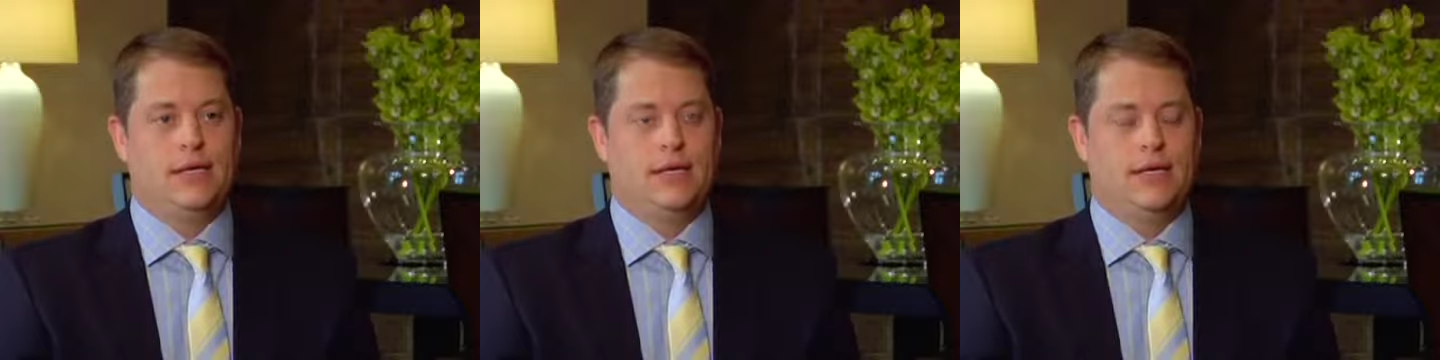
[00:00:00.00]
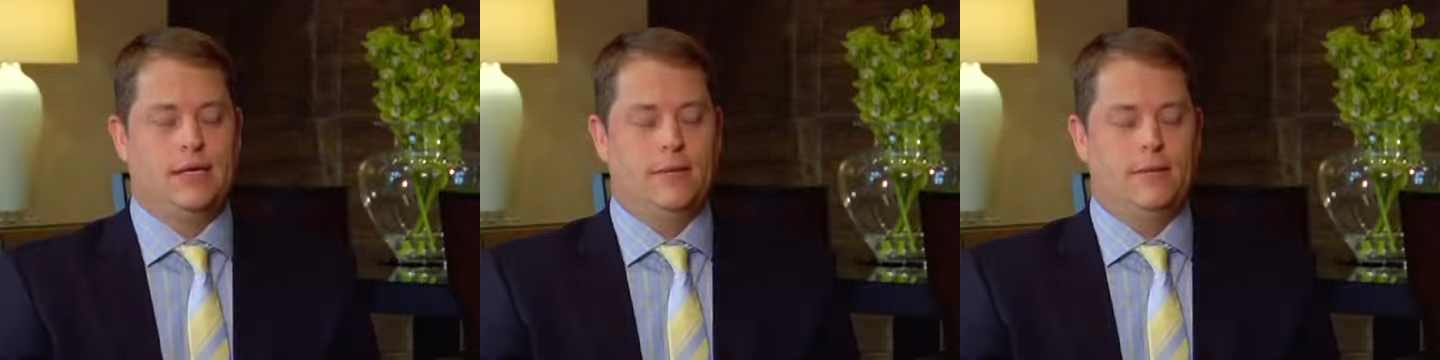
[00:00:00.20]

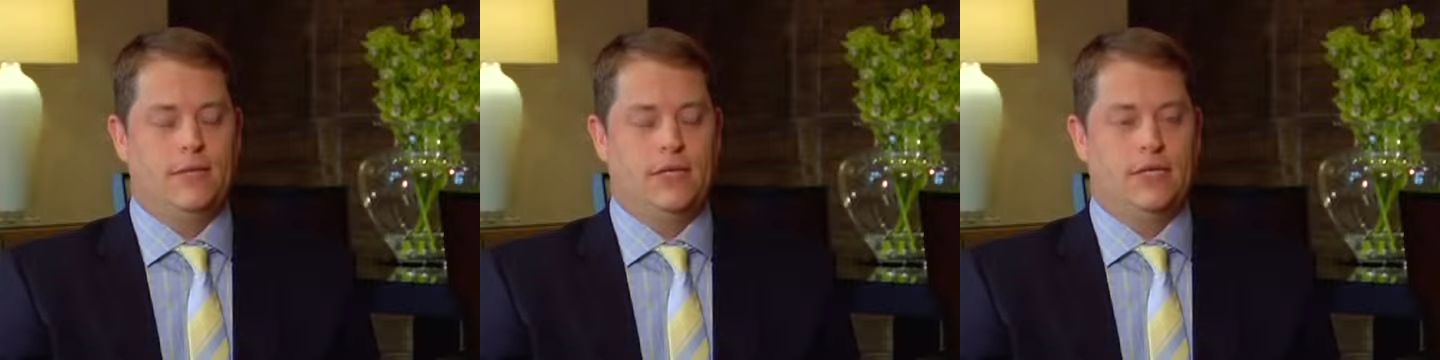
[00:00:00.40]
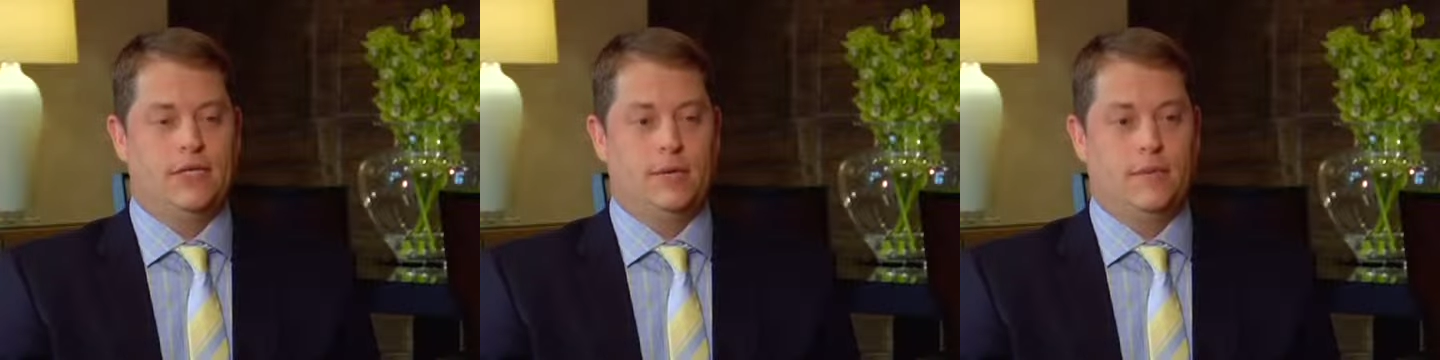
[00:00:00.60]

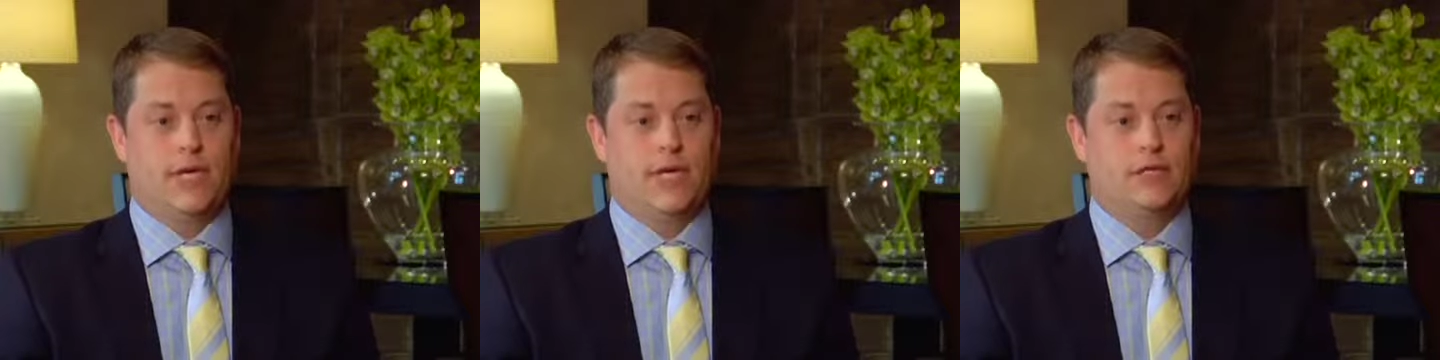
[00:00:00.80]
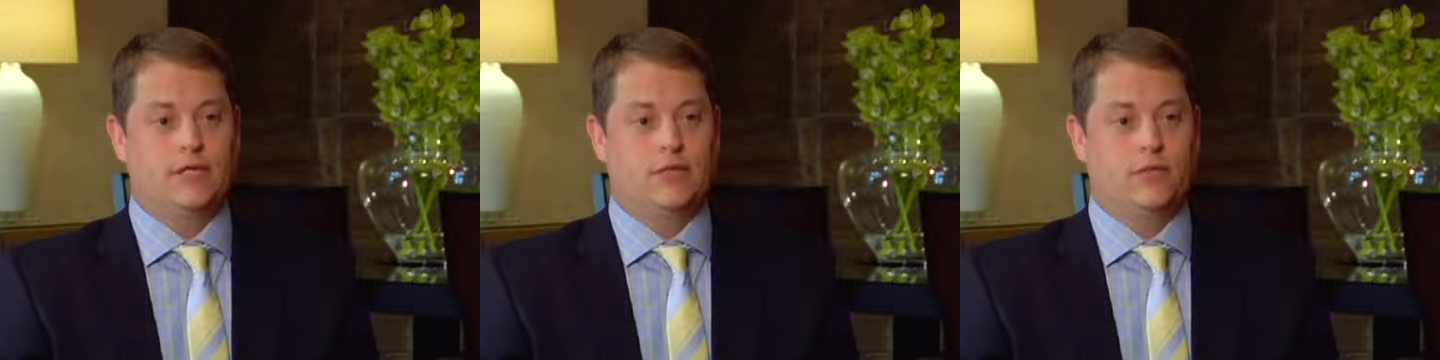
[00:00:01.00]
In some
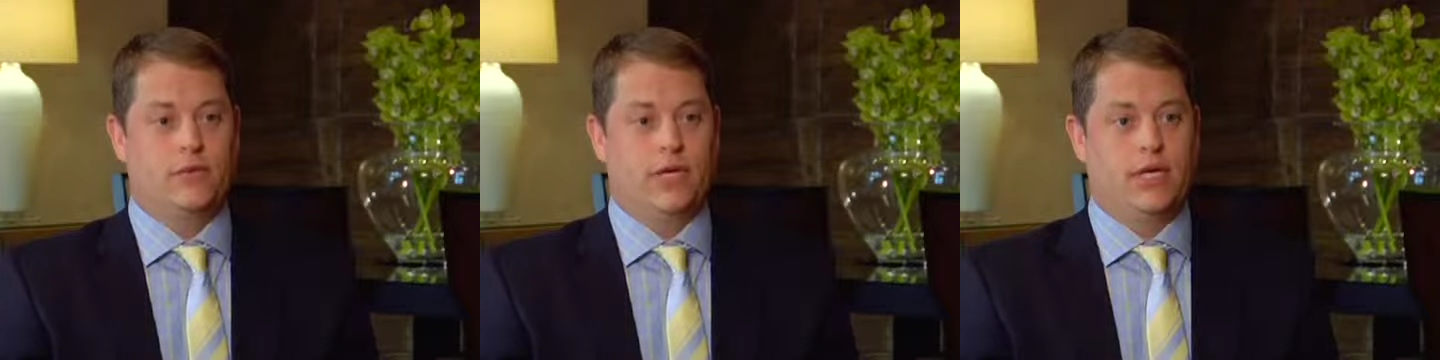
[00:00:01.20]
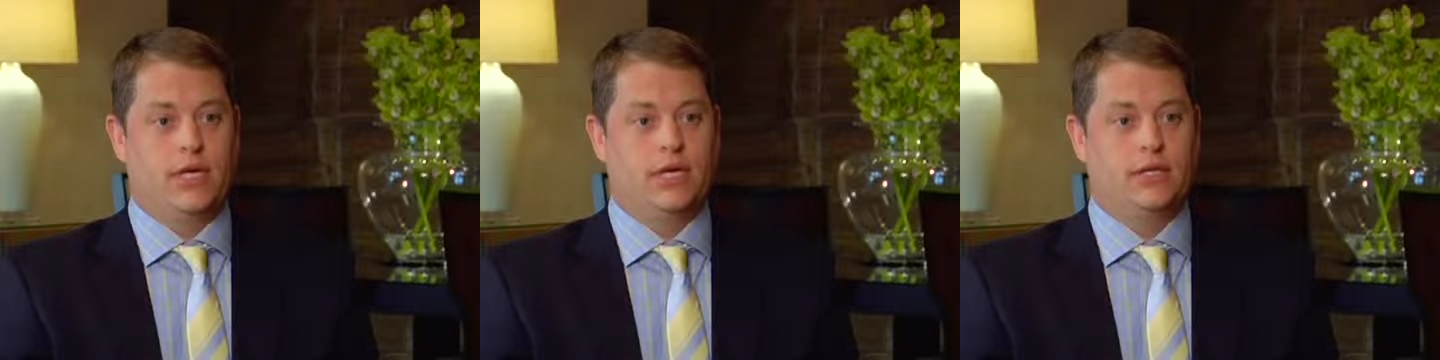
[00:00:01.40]
cases,
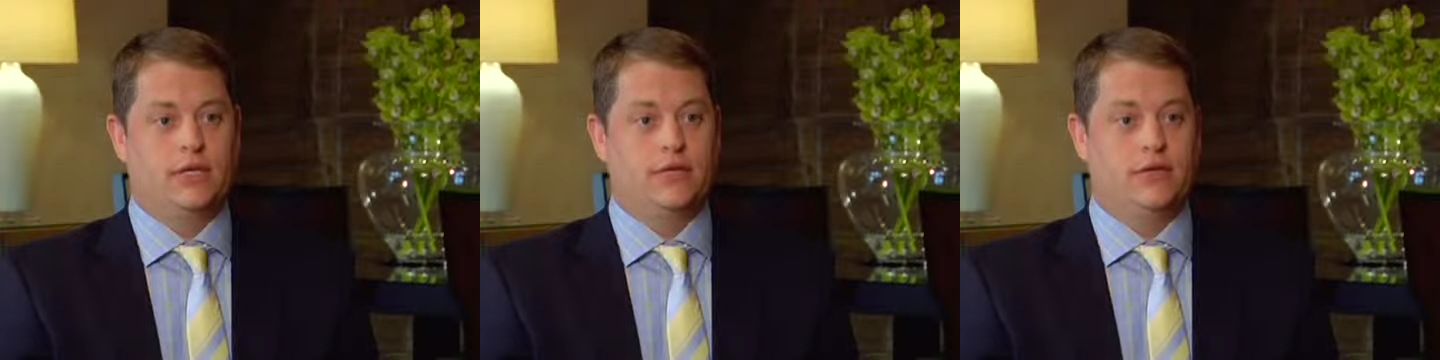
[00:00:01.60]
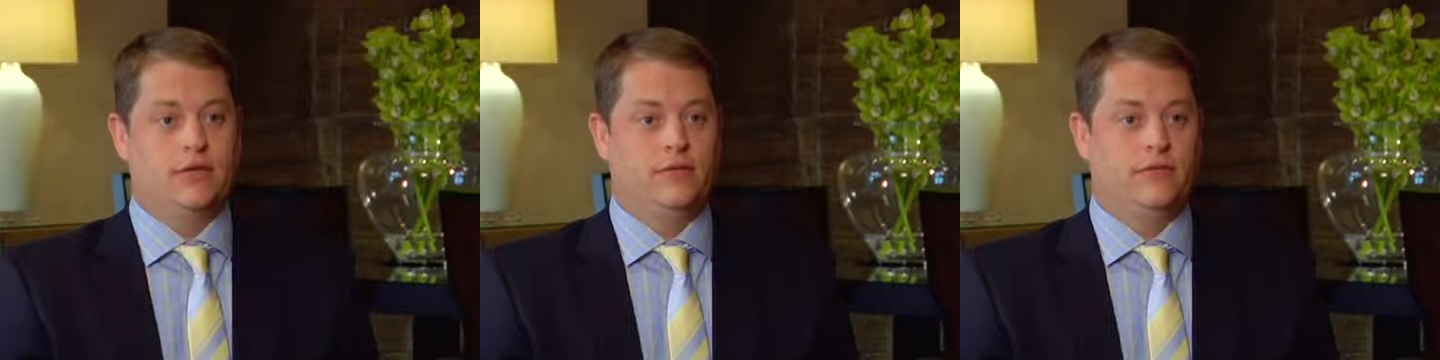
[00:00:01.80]
we cut
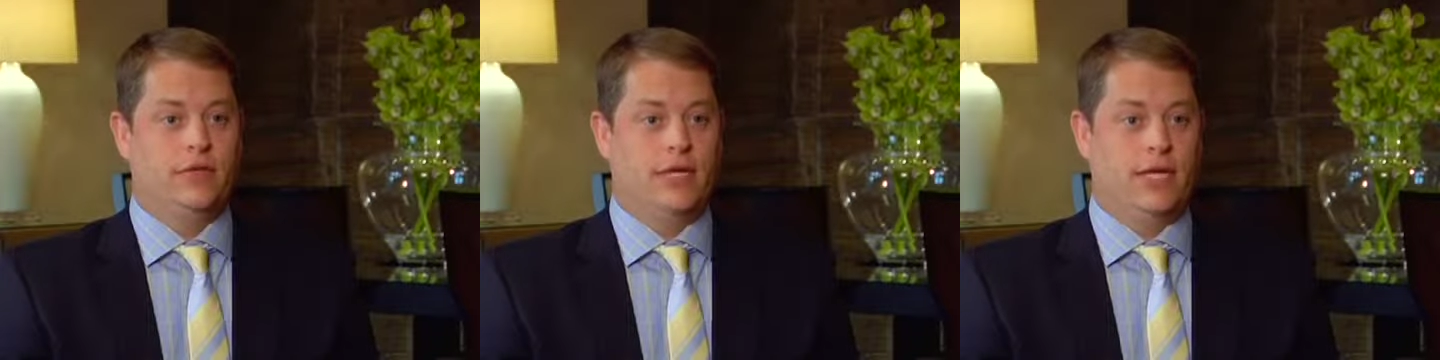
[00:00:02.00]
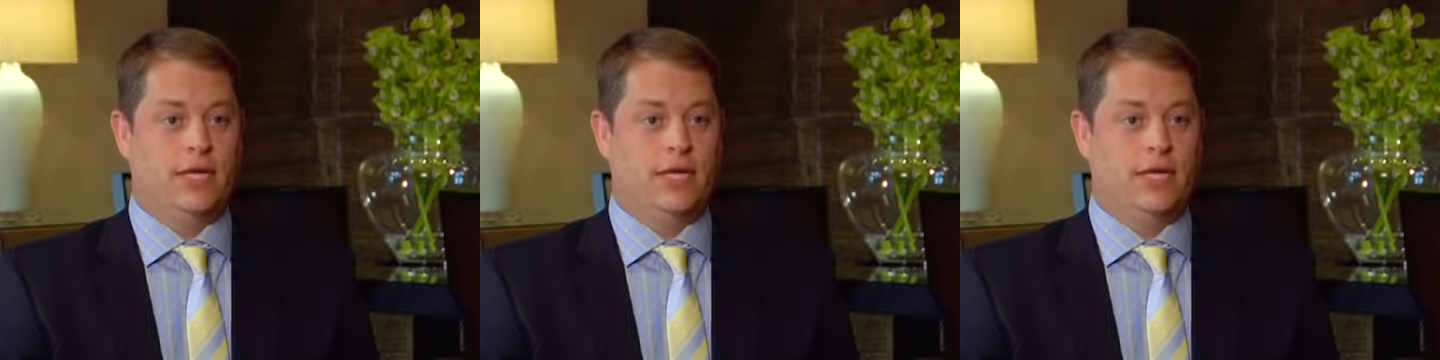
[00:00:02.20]
their delivery